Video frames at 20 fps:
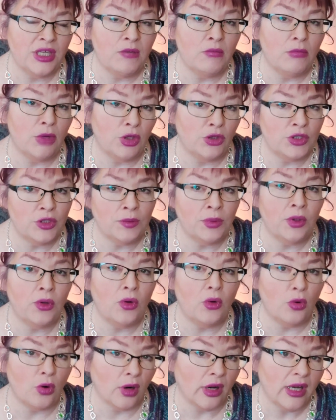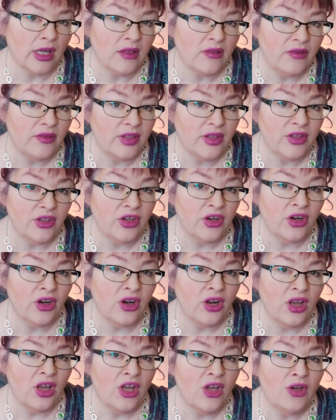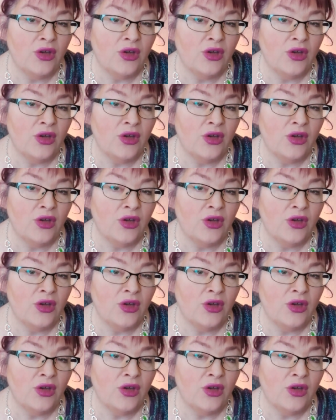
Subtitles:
in multiple organ failure,